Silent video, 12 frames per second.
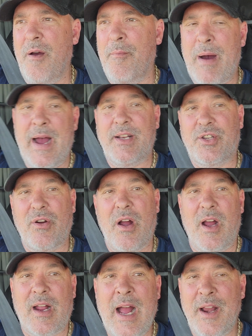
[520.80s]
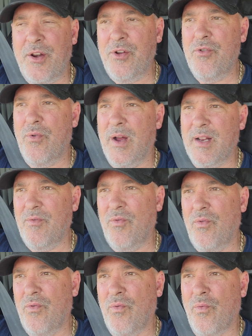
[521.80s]
my truck. I knew
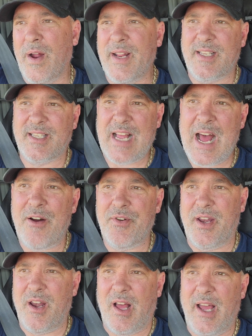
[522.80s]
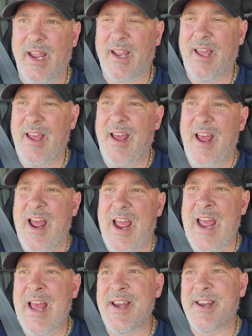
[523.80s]
what it sounded like.
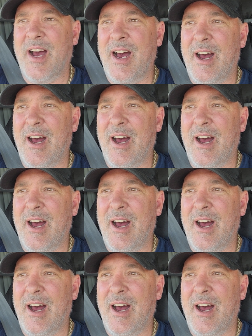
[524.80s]
And